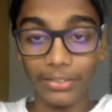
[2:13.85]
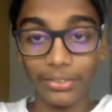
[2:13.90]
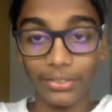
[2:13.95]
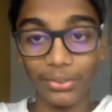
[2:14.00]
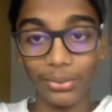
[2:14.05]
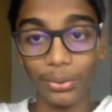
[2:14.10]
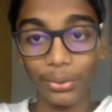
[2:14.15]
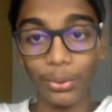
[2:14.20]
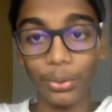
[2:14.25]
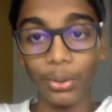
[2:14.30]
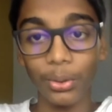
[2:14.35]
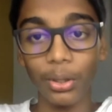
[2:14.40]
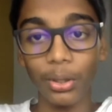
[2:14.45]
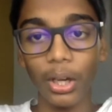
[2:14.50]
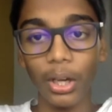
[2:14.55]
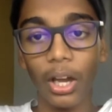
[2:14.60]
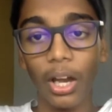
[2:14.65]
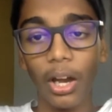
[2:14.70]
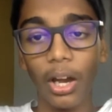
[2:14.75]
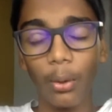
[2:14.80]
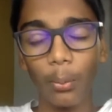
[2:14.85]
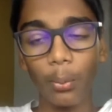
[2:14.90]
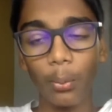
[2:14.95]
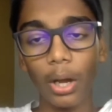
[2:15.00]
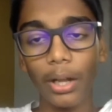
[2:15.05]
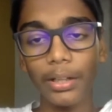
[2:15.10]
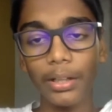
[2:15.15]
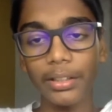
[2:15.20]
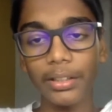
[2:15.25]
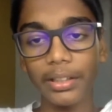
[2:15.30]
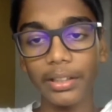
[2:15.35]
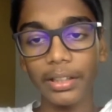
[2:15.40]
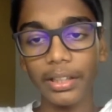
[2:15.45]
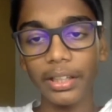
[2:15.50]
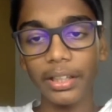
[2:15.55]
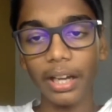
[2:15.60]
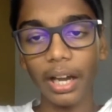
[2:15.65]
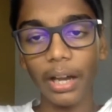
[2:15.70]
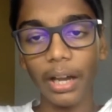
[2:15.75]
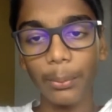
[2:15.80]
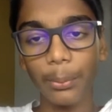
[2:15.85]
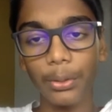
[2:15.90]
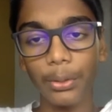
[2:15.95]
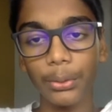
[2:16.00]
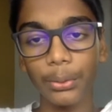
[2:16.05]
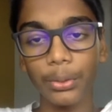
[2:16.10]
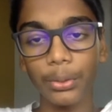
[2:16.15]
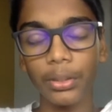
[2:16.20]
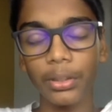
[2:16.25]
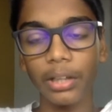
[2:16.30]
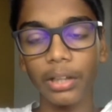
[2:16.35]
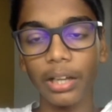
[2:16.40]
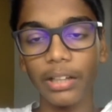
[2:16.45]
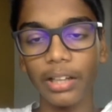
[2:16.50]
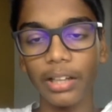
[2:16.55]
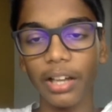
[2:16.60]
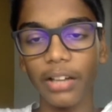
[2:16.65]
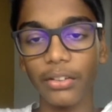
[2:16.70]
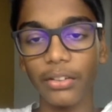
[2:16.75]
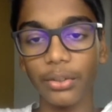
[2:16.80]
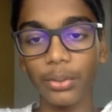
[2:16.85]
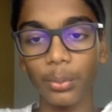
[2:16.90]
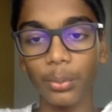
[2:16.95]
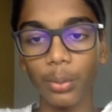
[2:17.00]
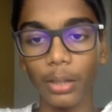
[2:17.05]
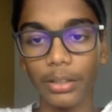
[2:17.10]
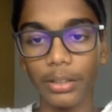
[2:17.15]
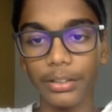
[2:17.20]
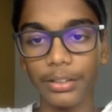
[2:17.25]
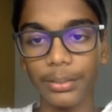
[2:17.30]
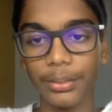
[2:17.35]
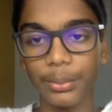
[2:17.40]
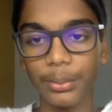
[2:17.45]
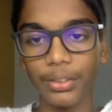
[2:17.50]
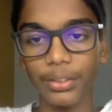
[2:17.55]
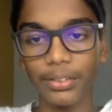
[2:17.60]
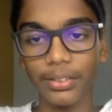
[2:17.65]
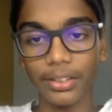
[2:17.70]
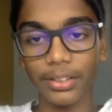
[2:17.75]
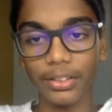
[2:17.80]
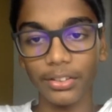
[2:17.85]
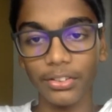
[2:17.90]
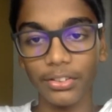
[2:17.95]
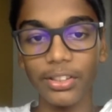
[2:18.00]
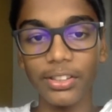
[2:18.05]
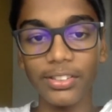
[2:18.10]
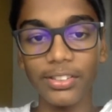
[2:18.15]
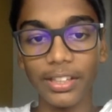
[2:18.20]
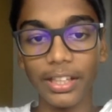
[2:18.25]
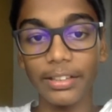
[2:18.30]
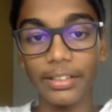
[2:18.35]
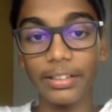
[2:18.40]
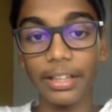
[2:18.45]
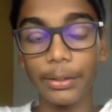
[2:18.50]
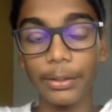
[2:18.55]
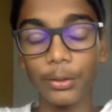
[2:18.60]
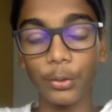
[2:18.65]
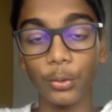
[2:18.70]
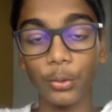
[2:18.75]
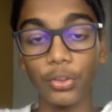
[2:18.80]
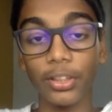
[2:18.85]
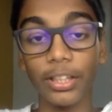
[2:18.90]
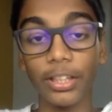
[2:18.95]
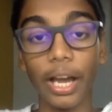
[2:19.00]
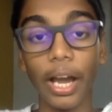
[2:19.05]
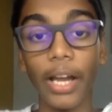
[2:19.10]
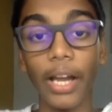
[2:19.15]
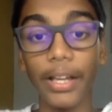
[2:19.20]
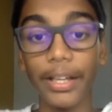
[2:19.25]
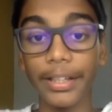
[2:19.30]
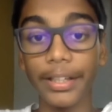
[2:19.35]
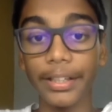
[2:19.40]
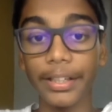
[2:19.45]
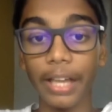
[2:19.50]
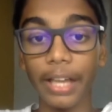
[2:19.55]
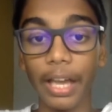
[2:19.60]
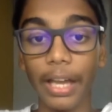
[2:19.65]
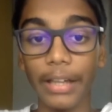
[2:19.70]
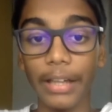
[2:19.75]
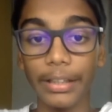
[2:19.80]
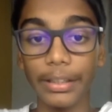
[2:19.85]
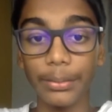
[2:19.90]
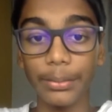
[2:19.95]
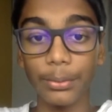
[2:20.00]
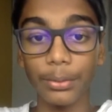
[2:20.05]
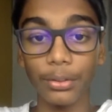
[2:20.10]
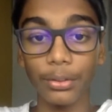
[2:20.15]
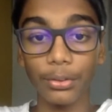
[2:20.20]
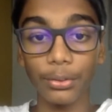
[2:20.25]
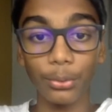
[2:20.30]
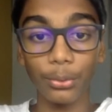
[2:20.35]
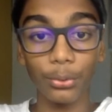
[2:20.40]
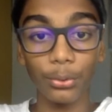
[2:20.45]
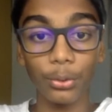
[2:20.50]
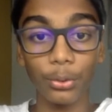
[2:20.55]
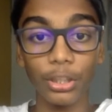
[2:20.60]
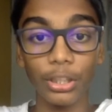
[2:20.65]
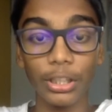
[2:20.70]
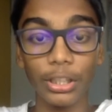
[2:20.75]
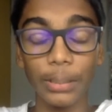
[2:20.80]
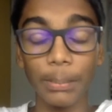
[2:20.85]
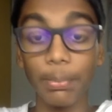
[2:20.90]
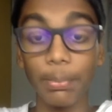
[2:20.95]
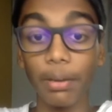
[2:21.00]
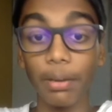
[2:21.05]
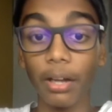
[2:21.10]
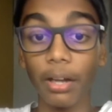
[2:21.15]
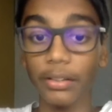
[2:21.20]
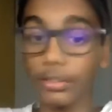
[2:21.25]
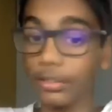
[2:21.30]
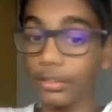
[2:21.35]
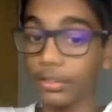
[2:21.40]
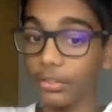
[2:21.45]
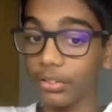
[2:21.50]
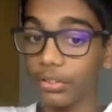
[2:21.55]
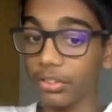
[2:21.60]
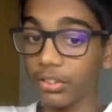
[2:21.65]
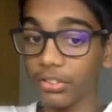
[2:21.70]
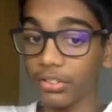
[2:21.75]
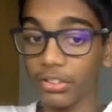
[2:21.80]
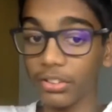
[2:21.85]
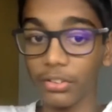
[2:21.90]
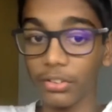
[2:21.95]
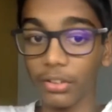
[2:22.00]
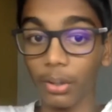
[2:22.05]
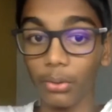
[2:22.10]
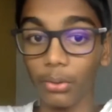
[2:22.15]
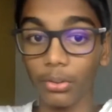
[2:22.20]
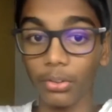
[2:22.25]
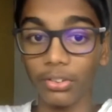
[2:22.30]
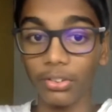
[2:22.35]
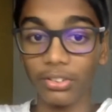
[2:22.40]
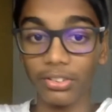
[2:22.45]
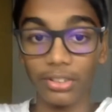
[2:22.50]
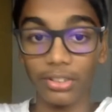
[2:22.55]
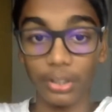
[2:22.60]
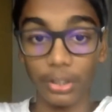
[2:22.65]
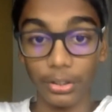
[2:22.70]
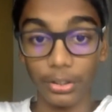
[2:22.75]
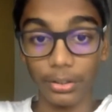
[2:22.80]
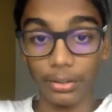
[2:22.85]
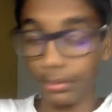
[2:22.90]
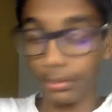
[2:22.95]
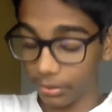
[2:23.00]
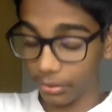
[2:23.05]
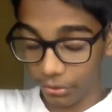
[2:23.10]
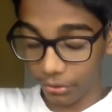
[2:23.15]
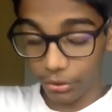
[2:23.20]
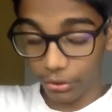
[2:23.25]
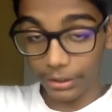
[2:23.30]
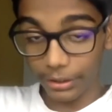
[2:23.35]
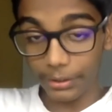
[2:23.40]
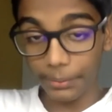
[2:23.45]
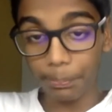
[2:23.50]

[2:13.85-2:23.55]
So one day I went to her and asked her what it was. She said that it was an iron and it was used to keep the shirts and trousers straight.